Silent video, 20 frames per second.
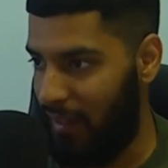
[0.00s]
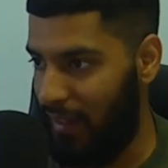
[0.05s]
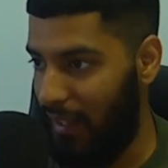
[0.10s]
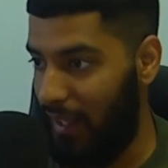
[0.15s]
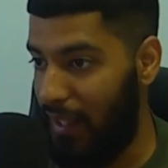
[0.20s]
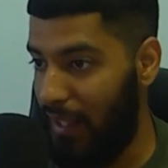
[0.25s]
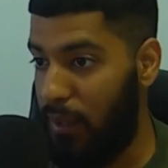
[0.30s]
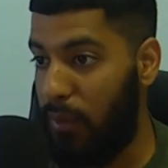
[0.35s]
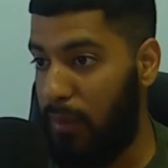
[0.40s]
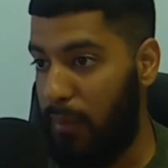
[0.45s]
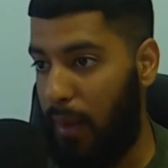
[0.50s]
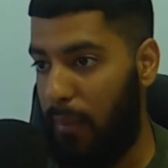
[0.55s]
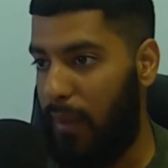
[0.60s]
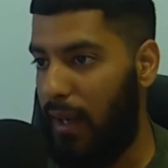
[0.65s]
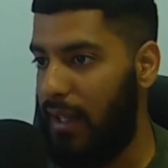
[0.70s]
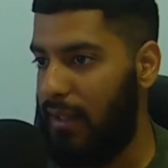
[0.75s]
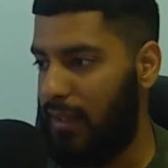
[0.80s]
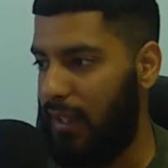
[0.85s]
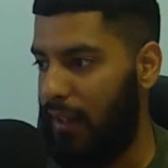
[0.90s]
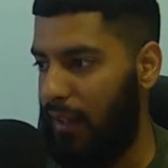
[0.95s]
And this was my
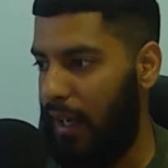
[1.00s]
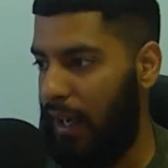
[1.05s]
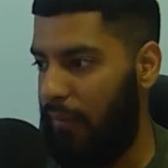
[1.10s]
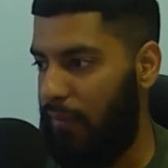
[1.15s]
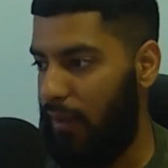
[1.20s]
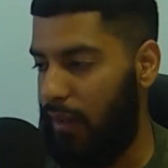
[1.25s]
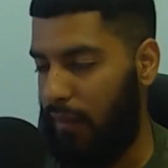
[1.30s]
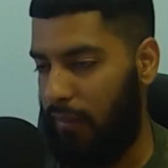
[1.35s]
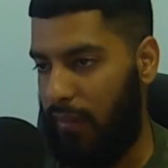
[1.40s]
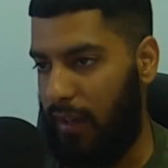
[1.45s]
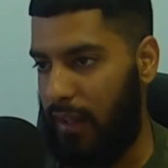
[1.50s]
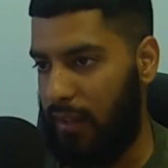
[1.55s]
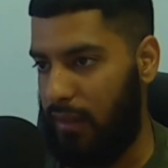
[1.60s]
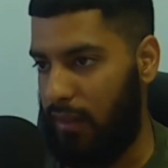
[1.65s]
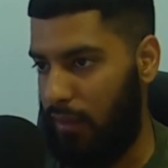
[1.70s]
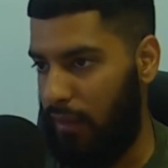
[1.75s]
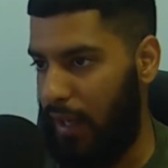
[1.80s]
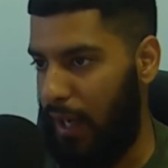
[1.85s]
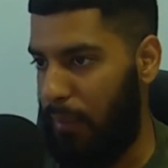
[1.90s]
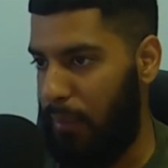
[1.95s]
mindset after the
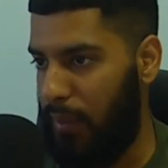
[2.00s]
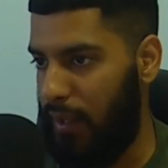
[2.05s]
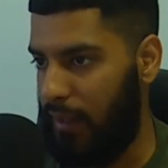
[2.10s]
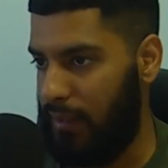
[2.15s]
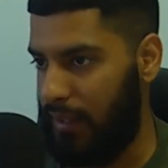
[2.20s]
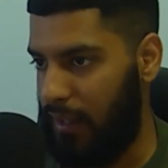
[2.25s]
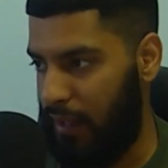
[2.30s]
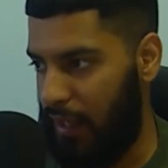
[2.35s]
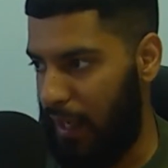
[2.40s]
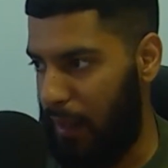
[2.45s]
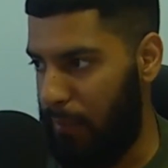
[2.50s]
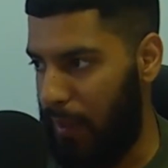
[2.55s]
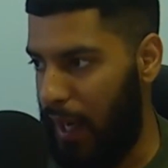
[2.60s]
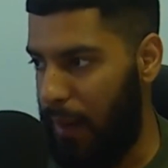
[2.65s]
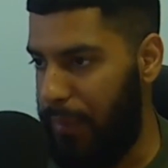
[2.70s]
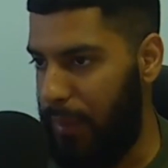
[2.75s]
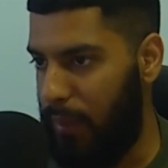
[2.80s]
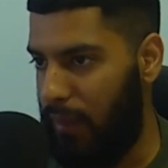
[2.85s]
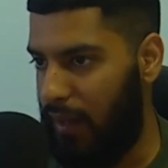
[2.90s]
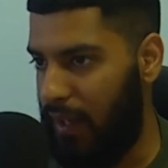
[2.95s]
first gap year. I was like, okay, I'm
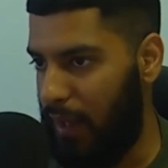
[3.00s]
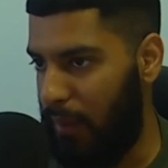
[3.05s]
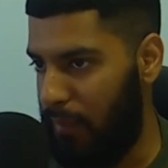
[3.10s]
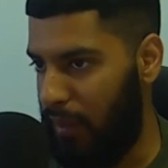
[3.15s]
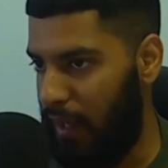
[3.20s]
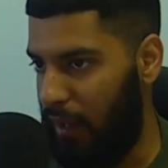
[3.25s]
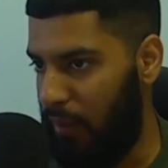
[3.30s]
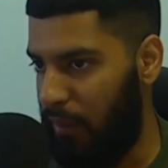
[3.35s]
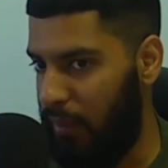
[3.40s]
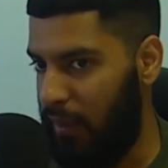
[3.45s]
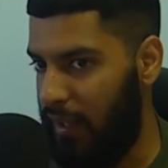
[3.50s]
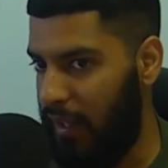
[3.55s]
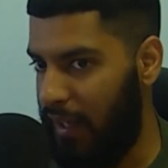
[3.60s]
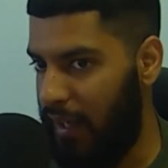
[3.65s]
happy where I am now.